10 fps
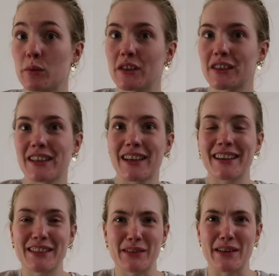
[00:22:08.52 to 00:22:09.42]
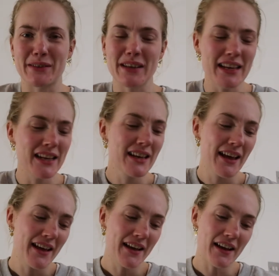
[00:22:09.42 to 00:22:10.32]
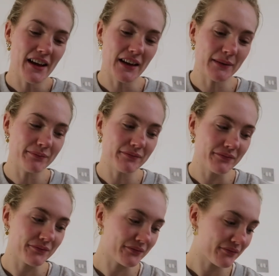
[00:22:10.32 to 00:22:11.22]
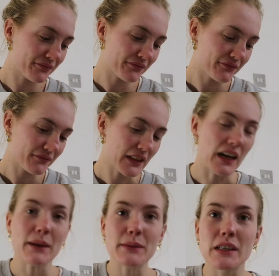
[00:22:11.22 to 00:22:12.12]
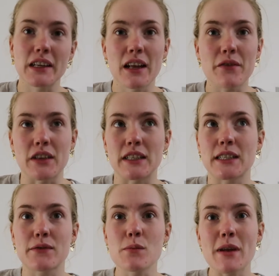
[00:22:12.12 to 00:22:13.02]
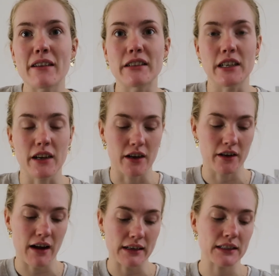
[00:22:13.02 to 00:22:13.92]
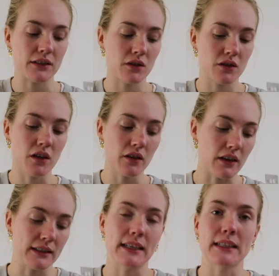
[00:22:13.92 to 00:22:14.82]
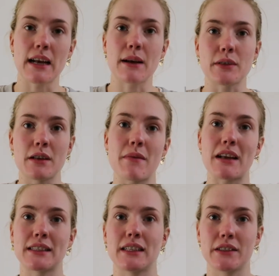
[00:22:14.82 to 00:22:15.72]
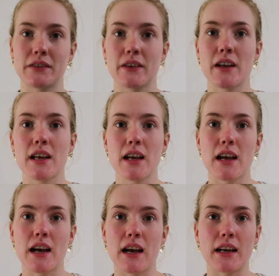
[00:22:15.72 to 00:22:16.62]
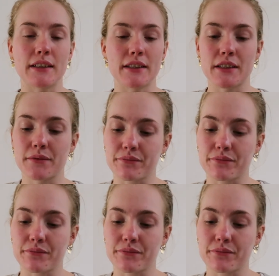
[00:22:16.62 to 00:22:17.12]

book. 2020. I absolutely love this. It's from Carrie and Co and it's so nice. It's absolutely massive, and